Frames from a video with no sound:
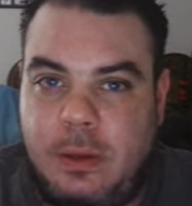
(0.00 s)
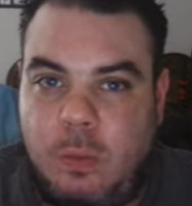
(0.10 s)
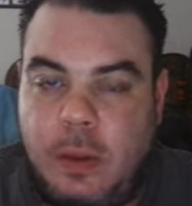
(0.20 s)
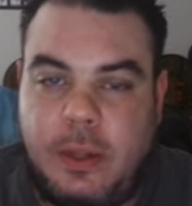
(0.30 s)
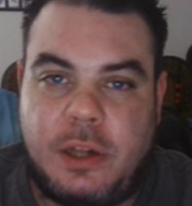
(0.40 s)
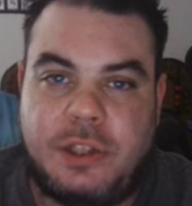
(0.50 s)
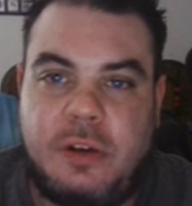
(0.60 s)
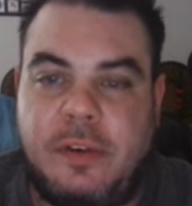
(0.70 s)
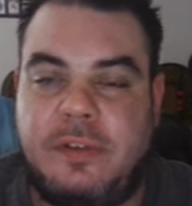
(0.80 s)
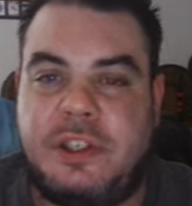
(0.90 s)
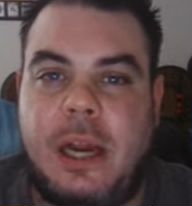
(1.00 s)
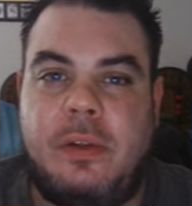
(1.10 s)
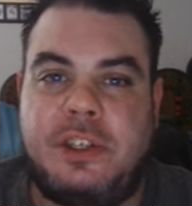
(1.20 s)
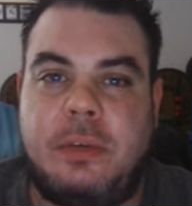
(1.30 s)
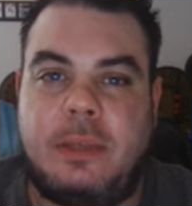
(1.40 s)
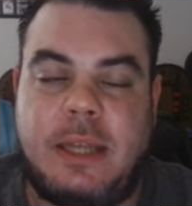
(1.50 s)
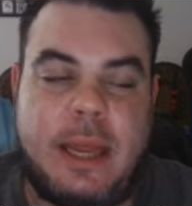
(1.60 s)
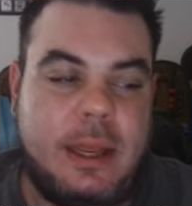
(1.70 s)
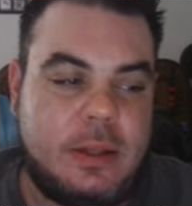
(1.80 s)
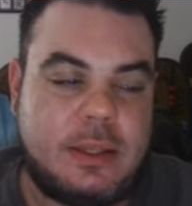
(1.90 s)
when the Conservatives challenge him to say,
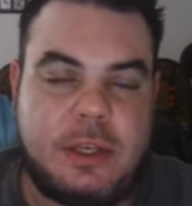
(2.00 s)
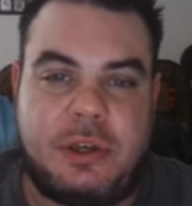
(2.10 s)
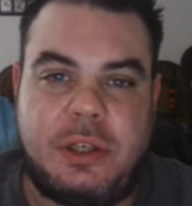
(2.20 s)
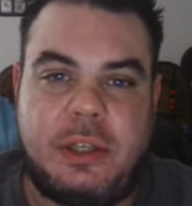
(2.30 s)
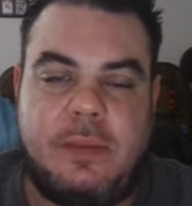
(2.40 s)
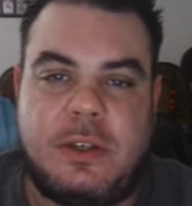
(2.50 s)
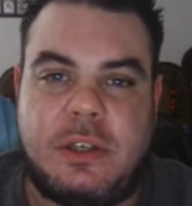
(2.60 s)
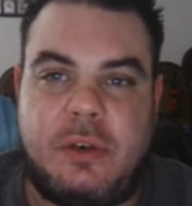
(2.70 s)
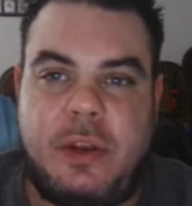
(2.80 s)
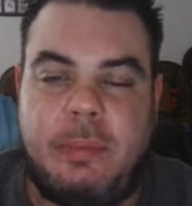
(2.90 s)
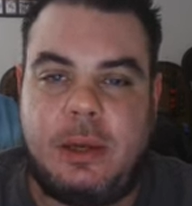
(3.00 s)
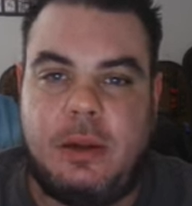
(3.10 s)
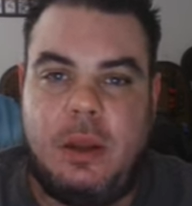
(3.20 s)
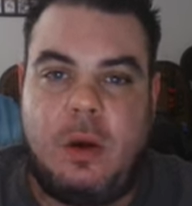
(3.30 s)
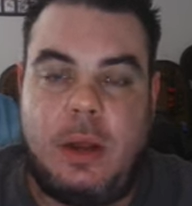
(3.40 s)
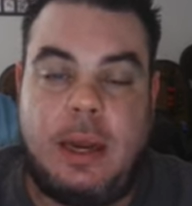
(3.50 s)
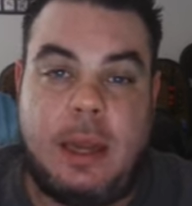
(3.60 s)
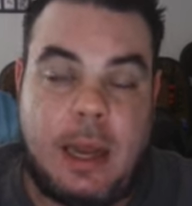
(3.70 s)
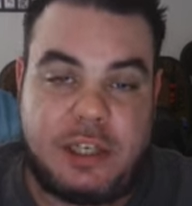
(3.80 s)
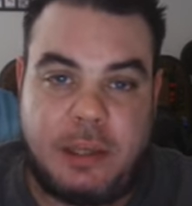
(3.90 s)
hey, listen, you should leave this agreement and
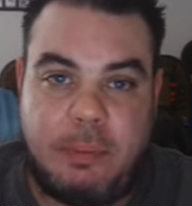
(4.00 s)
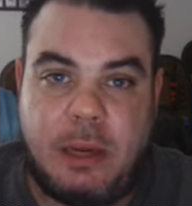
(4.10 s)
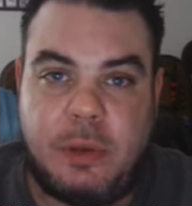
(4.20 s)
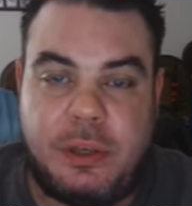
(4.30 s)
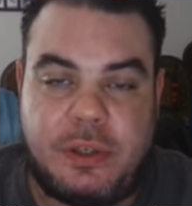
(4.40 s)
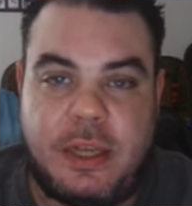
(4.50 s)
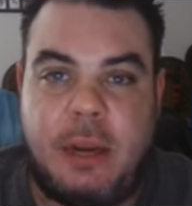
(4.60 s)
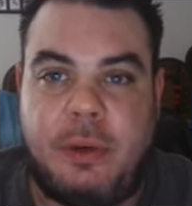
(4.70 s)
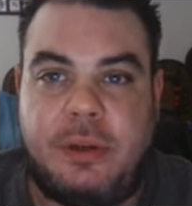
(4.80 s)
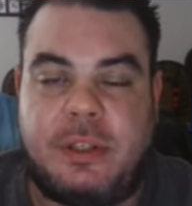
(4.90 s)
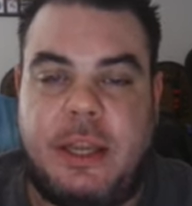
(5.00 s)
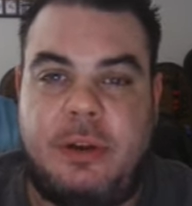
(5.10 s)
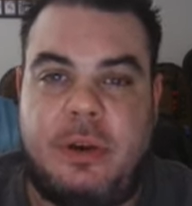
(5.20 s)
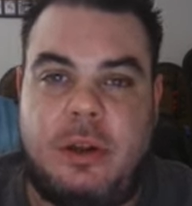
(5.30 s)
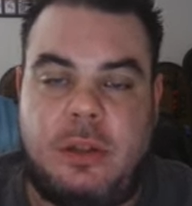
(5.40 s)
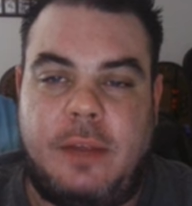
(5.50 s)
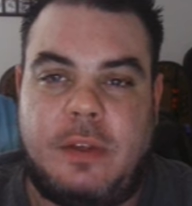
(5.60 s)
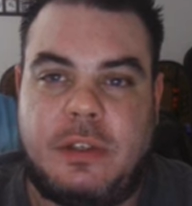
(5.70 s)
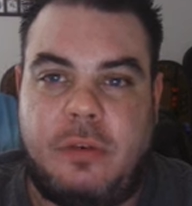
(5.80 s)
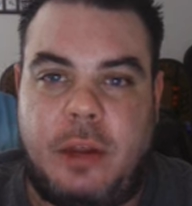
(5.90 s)
actually mean what you say when you say you're going to leave
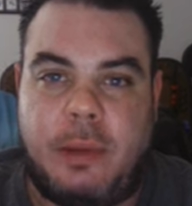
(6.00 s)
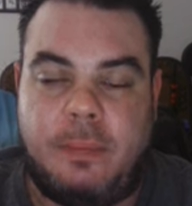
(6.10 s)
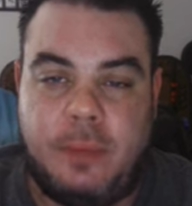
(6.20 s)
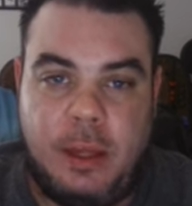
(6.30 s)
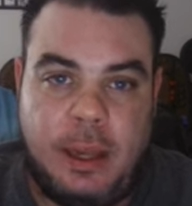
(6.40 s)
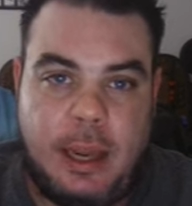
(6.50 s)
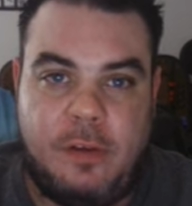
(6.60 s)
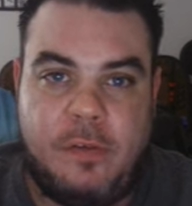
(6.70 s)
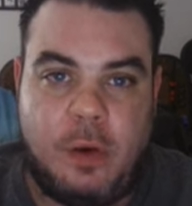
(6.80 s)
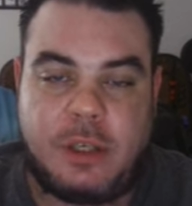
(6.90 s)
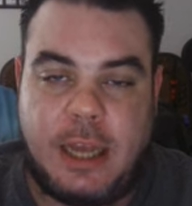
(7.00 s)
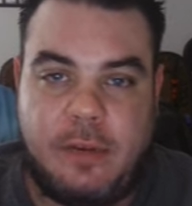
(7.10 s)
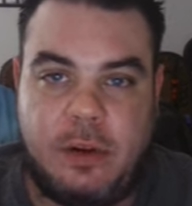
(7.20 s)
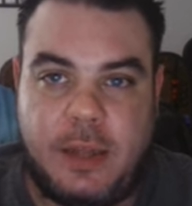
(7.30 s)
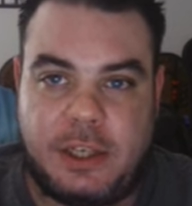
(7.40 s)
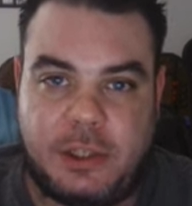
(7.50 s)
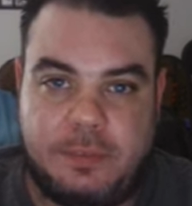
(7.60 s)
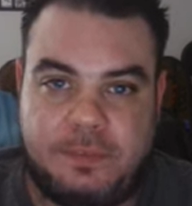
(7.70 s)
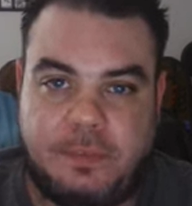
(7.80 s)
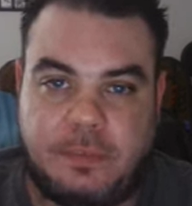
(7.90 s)
this agreement and vote to have an election
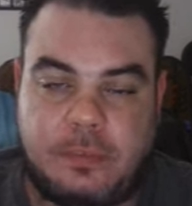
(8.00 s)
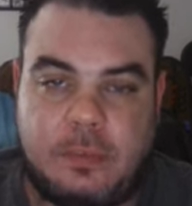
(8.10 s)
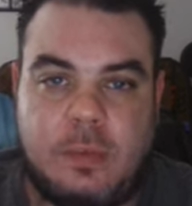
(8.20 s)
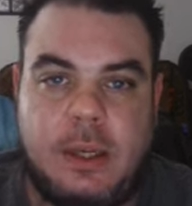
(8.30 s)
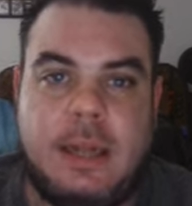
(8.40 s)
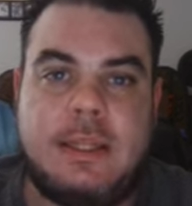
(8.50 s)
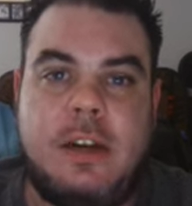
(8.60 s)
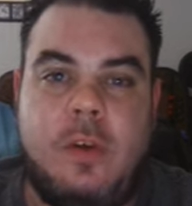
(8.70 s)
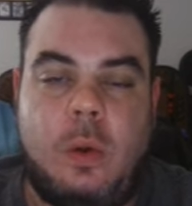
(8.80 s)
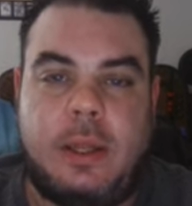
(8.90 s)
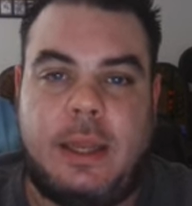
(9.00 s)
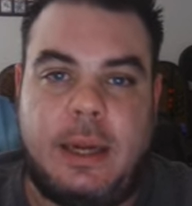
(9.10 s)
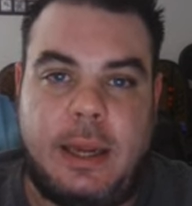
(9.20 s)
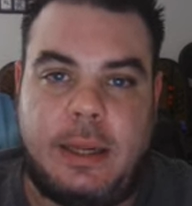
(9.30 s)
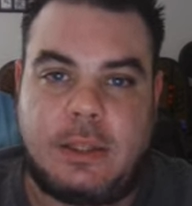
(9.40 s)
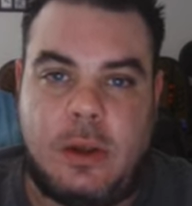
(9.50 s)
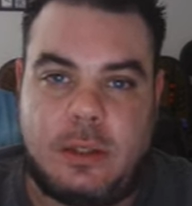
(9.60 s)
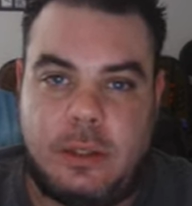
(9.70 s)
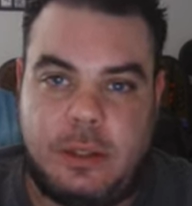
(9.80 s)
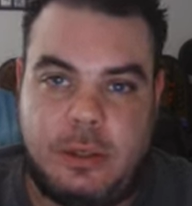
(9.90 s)
instead of holding Canadians
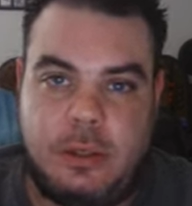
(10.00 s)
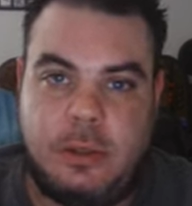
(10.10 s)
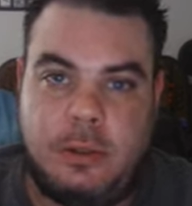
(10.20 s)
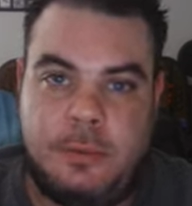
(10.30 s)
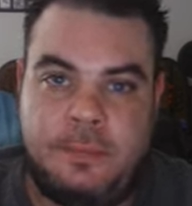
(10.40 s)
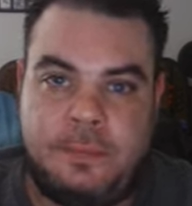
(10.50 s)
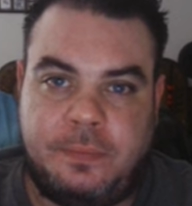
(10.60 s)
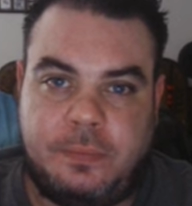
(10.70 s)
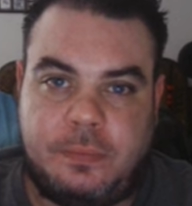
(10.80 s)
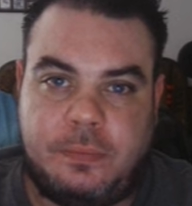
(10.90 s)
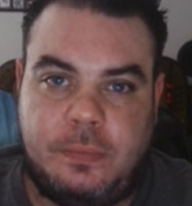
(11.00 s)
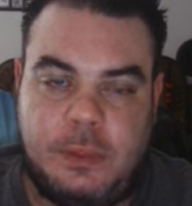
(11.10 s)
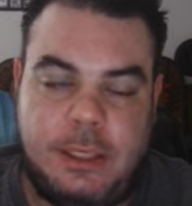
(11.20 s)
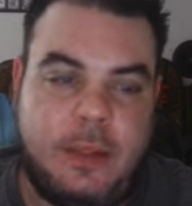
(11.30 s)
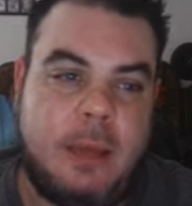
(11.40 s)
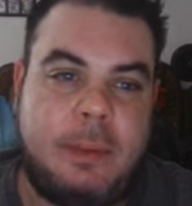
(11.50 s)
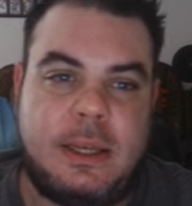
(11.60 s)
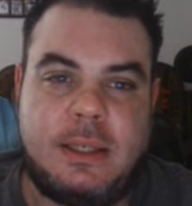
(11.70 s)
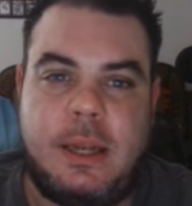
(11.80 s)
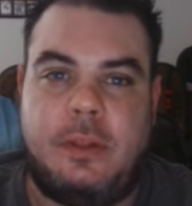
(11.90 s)
hostage. Now, that
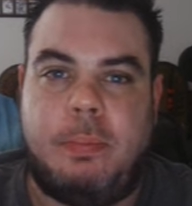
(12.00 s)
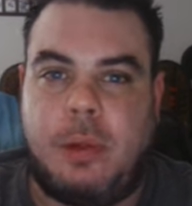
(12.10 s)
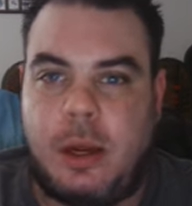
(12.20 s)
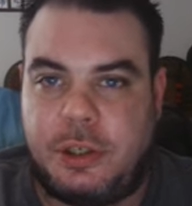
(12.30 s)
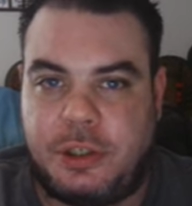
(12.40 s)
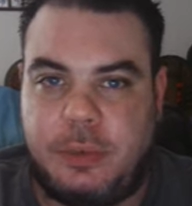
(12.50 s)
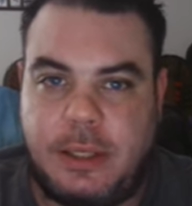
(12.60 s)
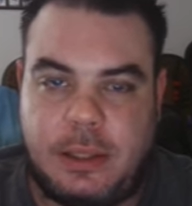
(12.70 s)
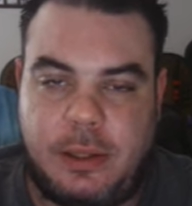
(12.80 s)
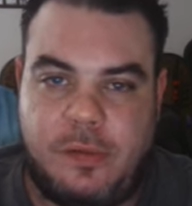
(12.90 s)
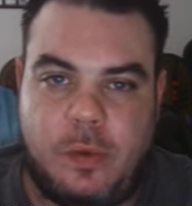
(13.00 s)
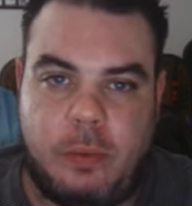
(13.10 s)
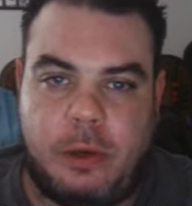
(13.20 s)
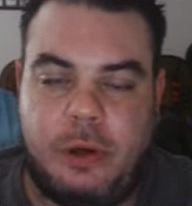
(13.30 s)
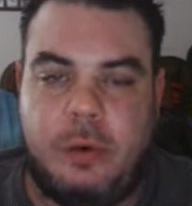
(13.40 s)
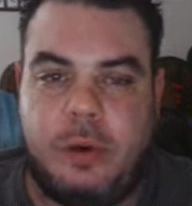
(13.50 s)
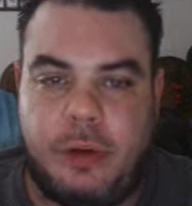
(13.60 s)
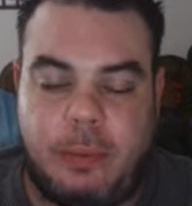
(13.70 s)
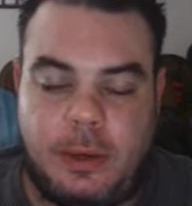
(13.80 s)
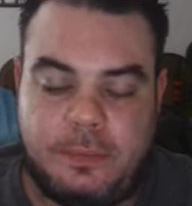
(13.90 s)
being said, the Bloc just recently formed a new
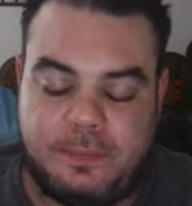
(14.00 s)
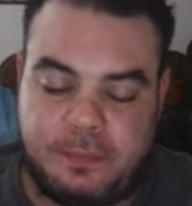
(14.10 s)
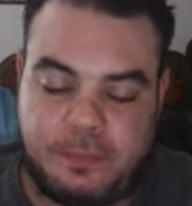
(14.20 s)
agreement.